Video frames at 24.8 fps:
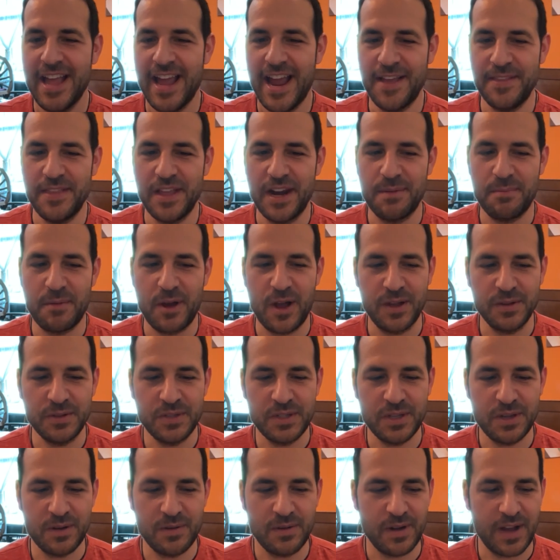And then I'm
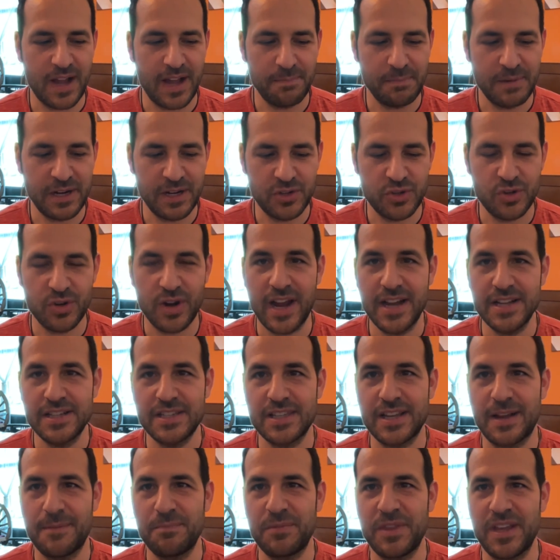gonna try
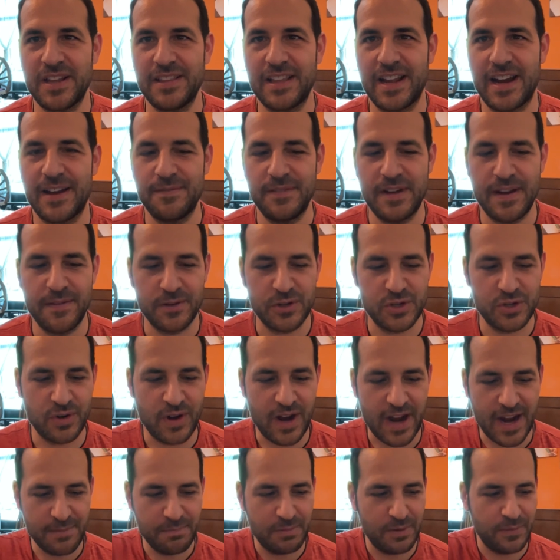something that I've never
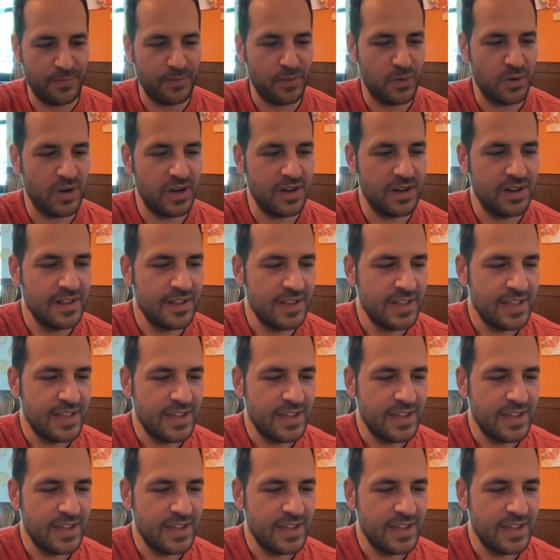tried before.